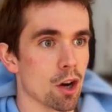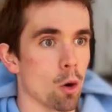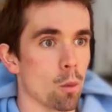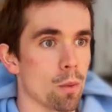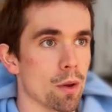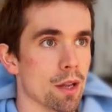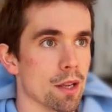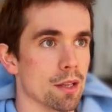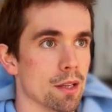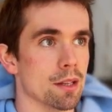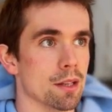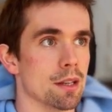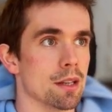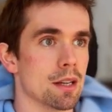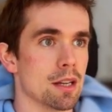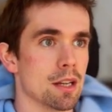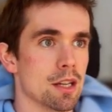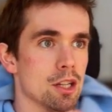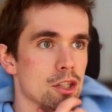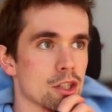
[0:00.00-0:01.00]
open
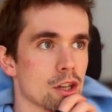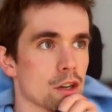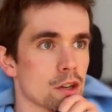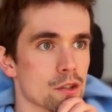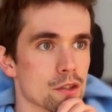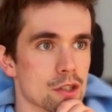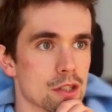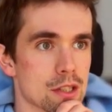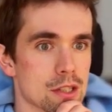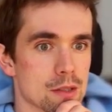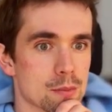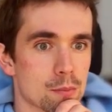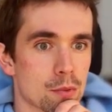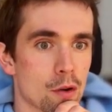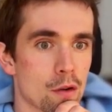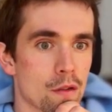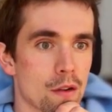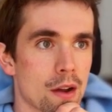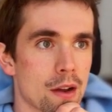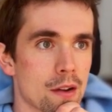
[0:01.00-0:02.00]
Charles's
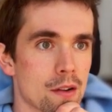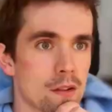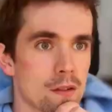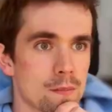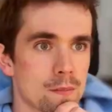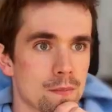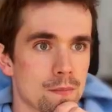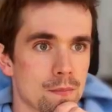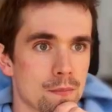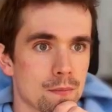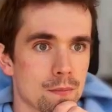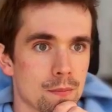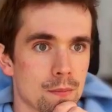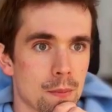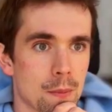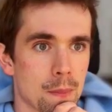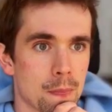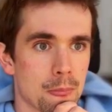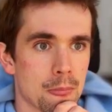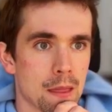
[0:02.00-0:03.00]
profile.
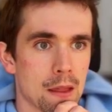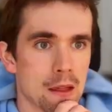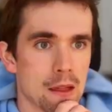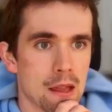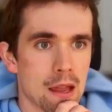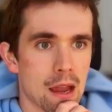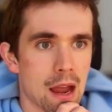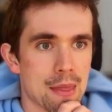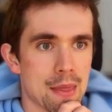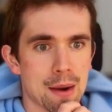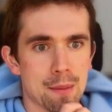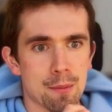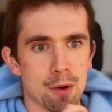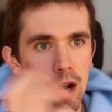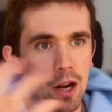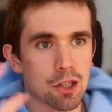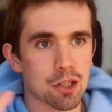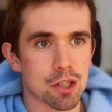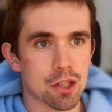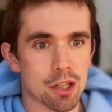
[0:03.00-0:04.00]
And then I'm
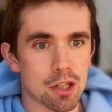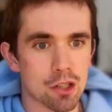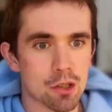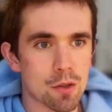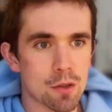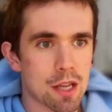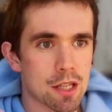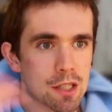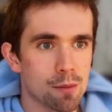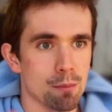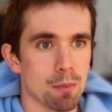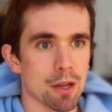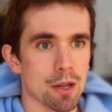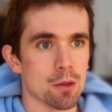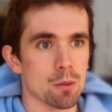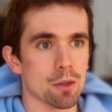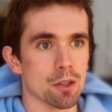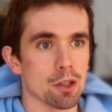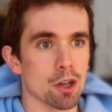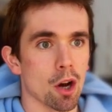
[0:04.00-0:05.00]
not actually going to do this, but
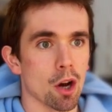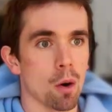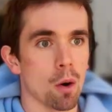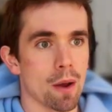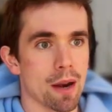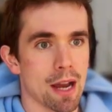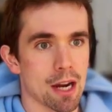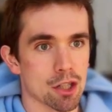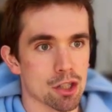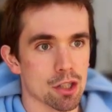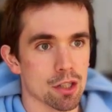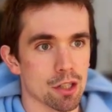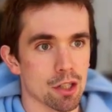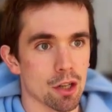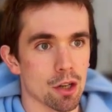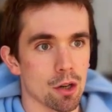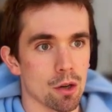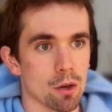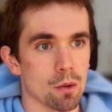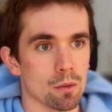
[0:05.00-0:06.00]
you would go and actually
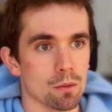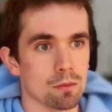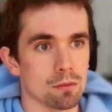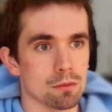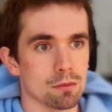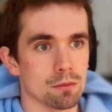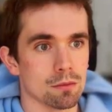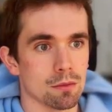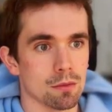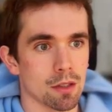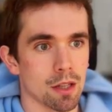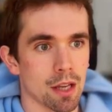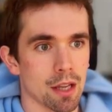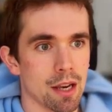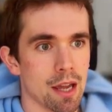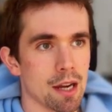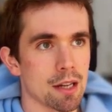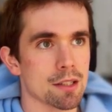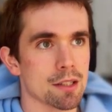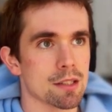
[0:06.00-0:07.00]
go
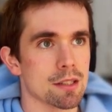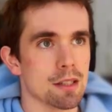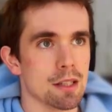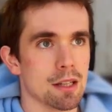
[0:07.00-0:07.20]
connect